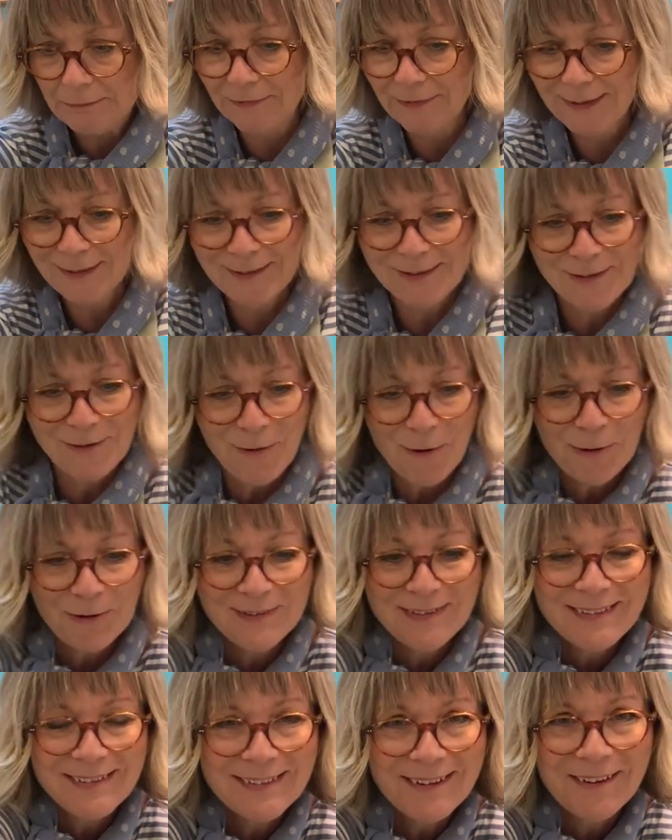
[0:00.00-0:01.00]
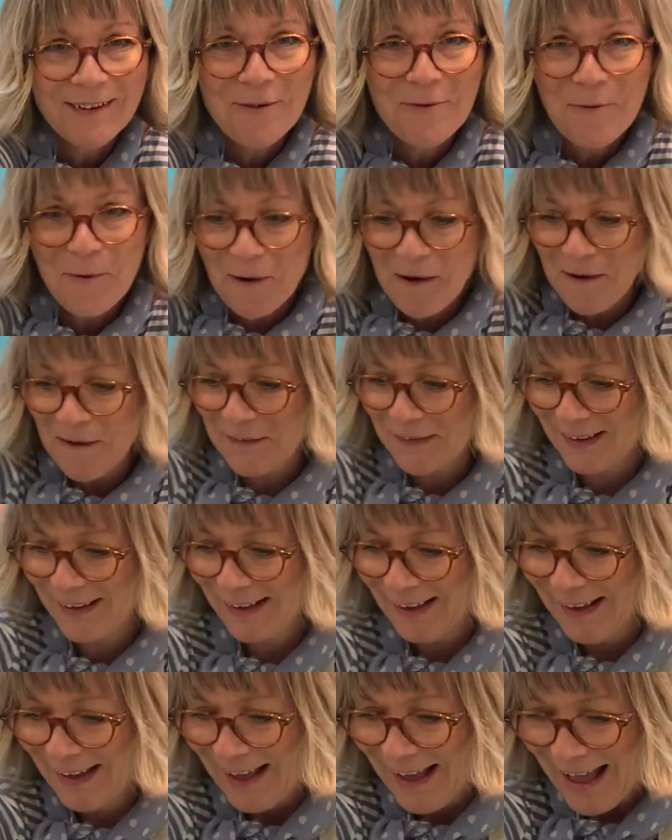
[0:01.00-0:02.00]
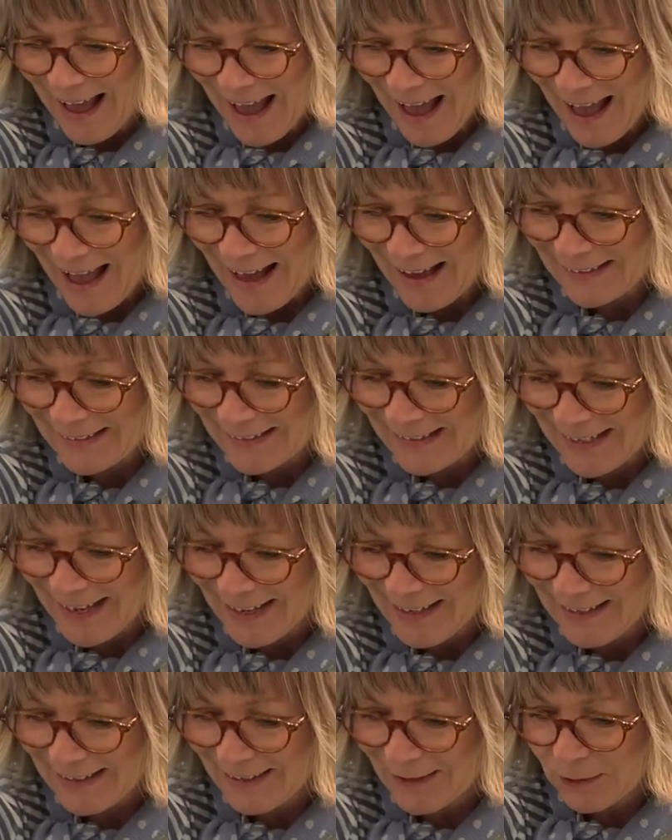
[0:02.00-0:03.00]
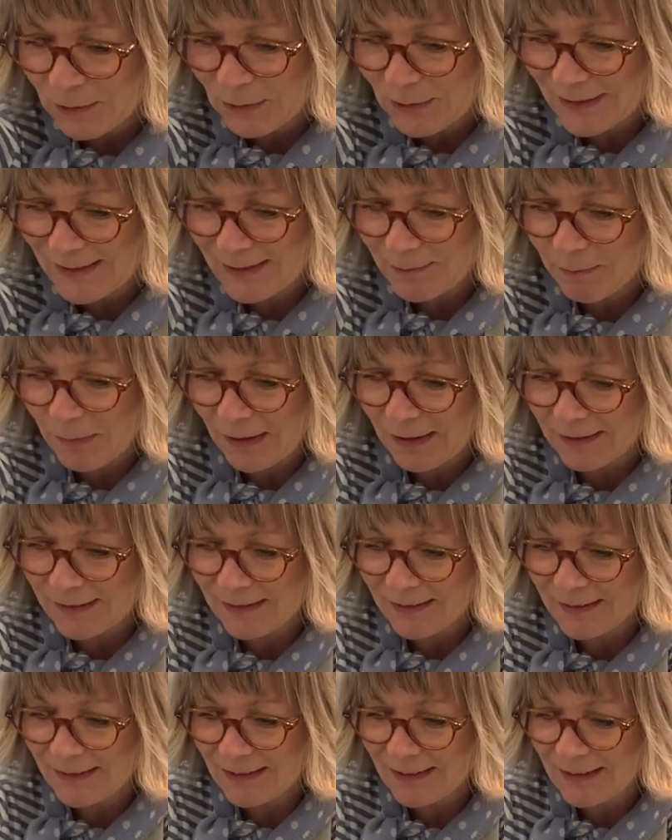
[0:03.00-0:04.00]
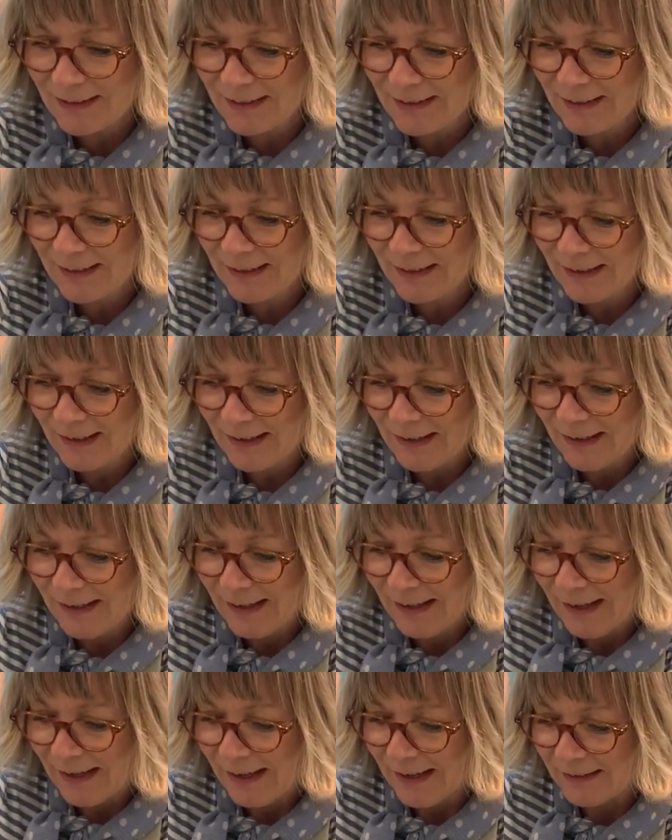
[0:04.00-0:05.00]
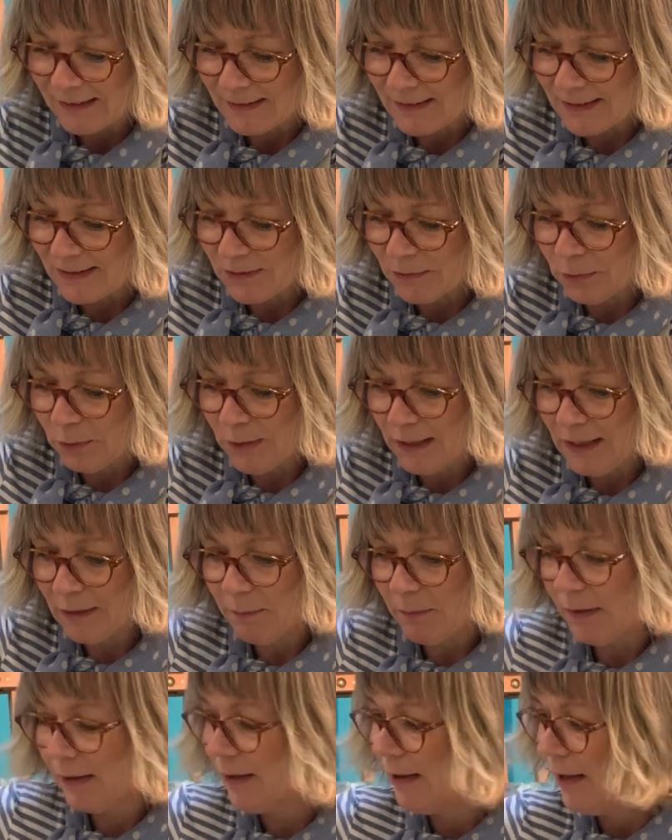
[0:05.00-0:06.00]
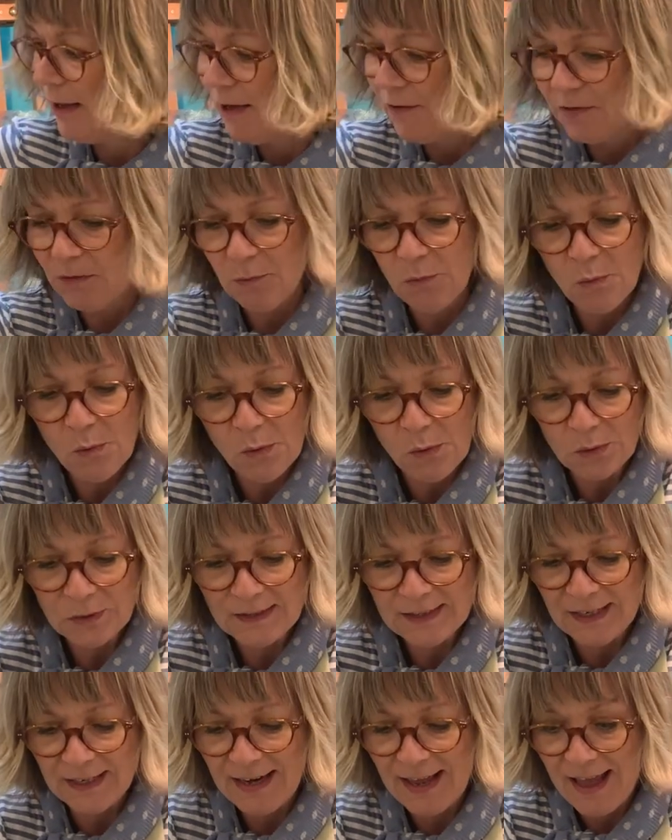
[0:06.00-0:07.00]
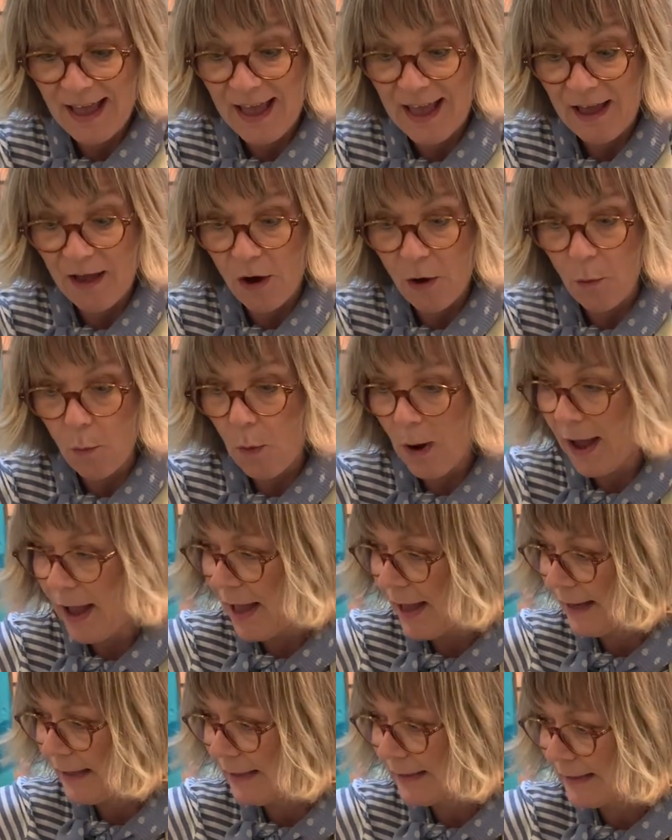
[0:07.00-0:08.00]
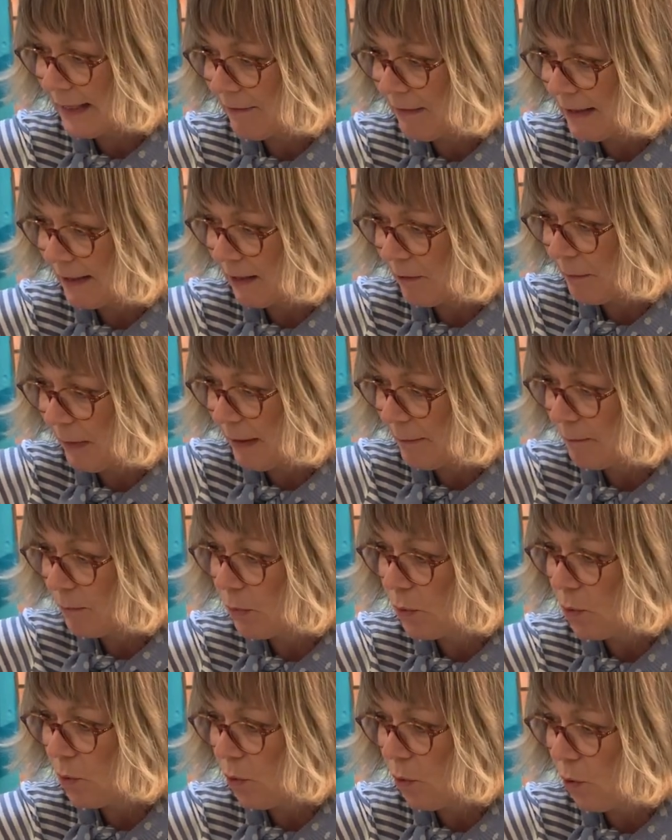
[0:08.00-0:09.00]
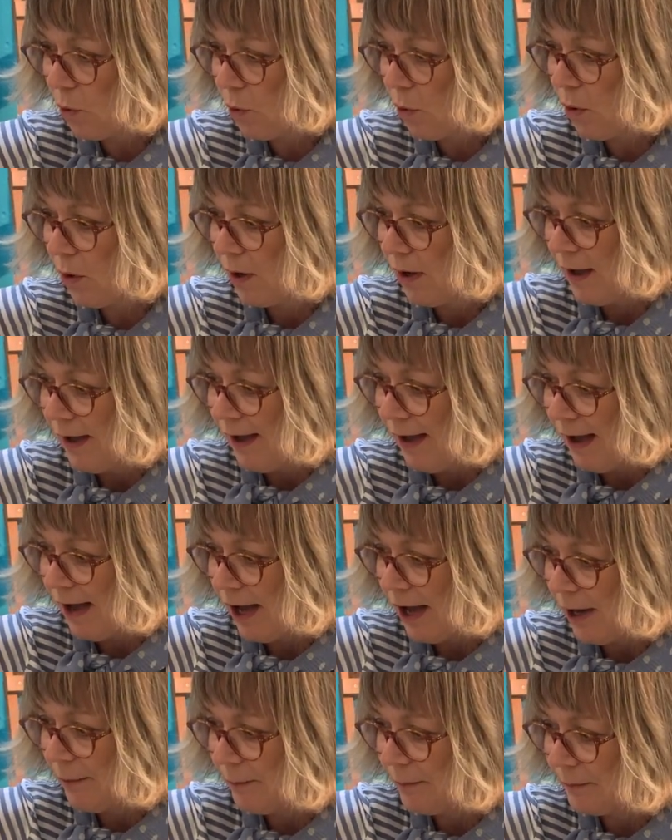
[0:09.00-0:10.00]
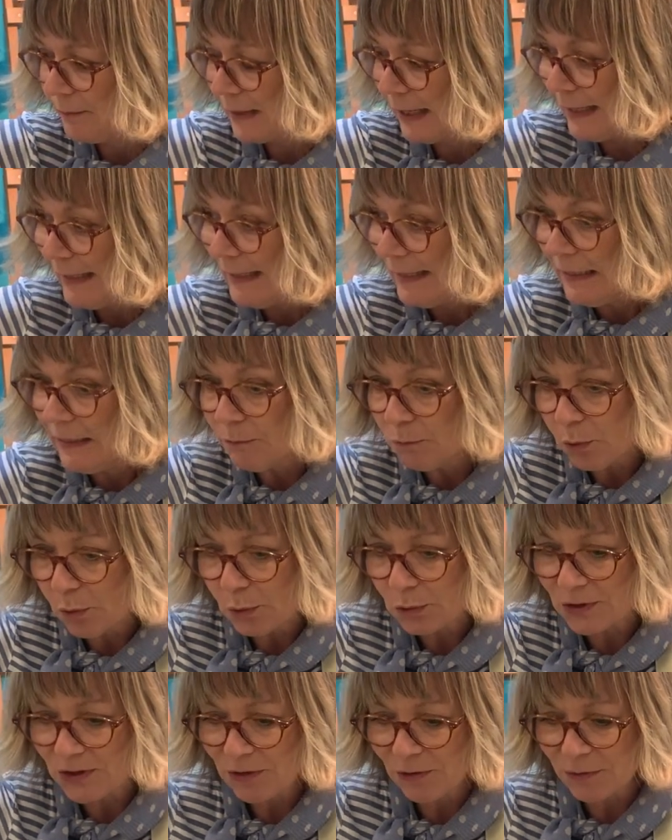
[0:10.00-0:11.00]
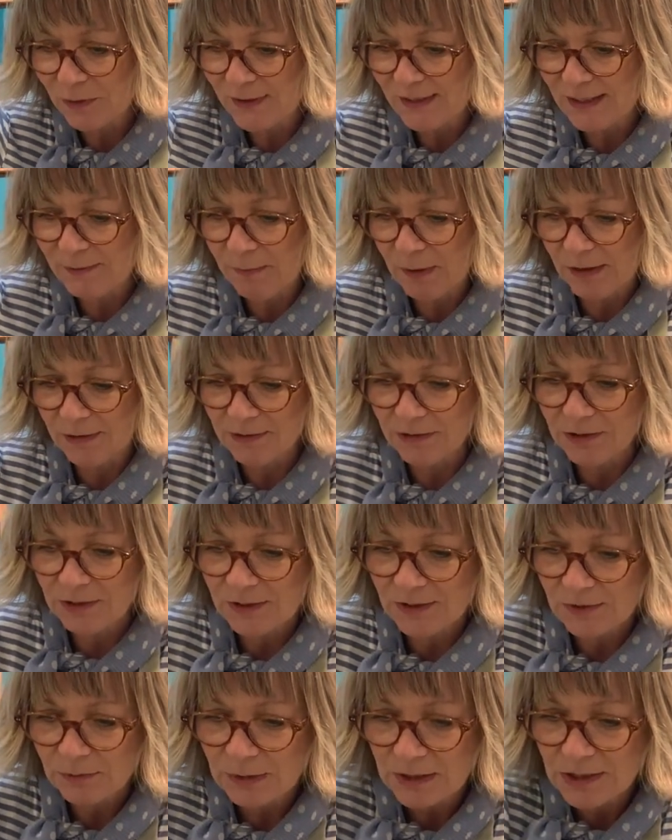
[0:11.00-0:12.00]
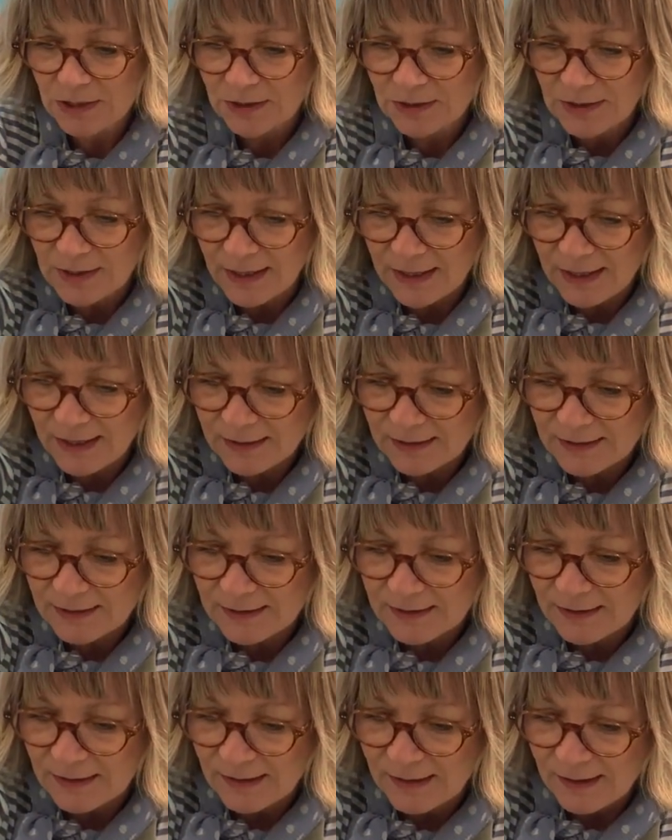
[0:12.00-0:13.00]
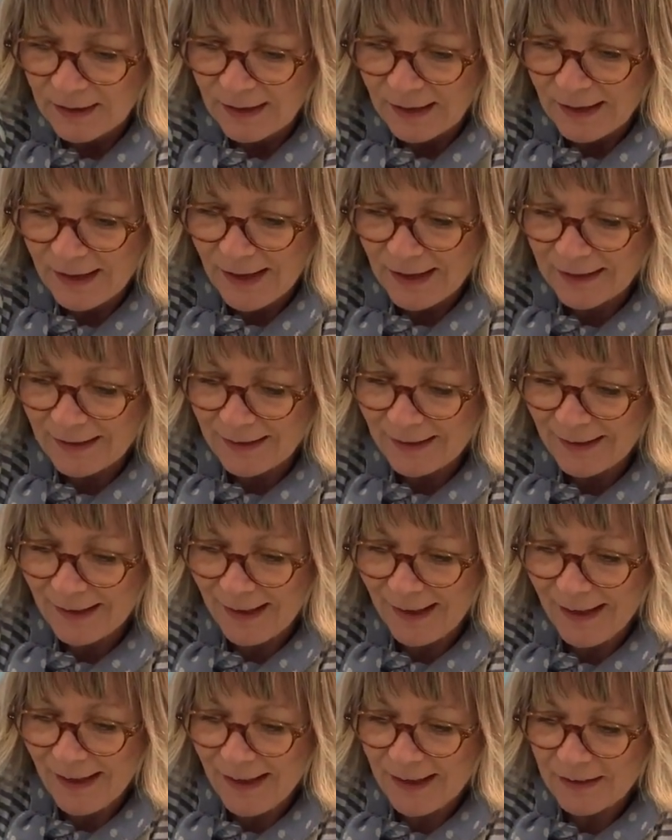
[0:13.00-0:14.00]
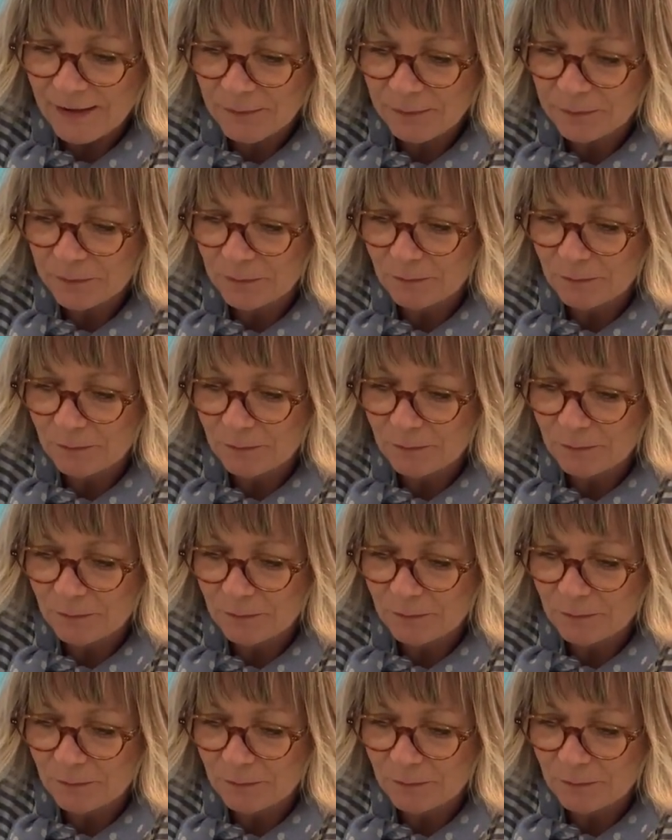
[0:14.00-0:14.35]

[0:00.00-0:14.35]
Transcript: Fingers crossed it's going to work. And take your sponge and sweep the water layer away. Let's have a little bit more clean water on the sponge as we do this. And again,